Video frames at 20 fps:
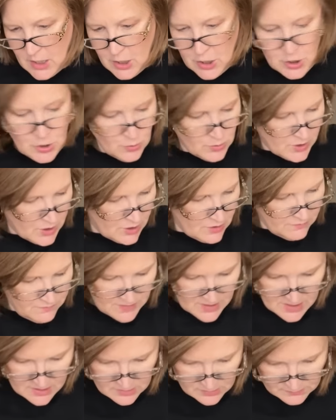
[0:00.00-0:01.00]
you could have
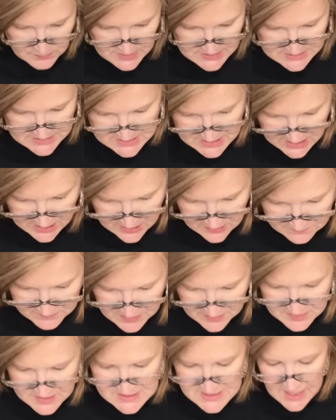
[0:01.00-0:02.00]
either
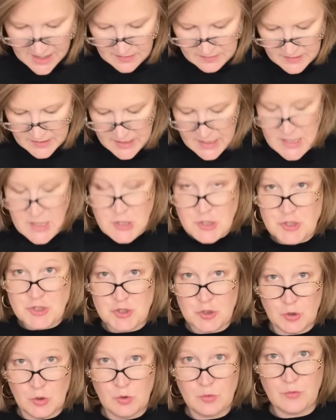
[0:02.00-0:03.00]
received this elegant
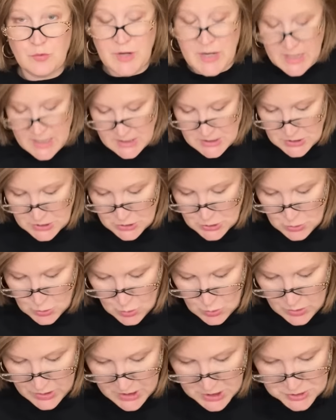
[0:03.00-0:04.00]
jewelry
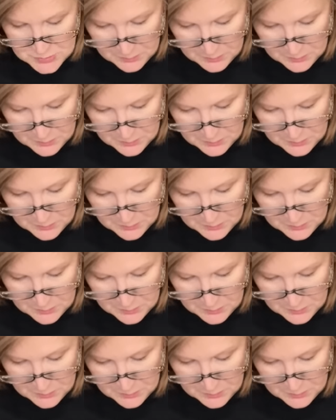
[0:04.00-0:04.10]
storage